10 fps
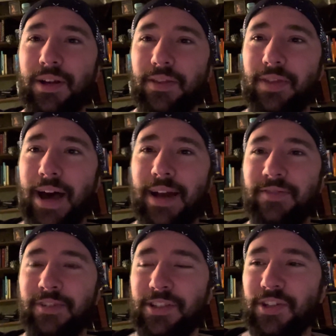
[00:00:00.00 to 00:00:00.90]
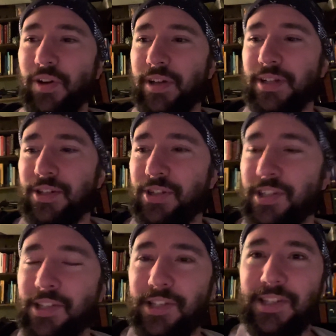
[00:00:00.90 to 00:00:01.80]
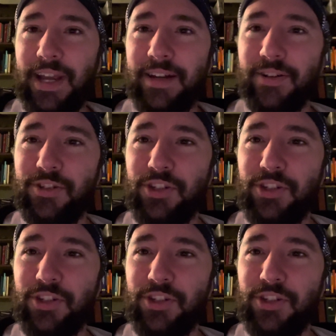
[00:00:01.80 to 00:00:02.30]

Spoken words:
not even as good as just standard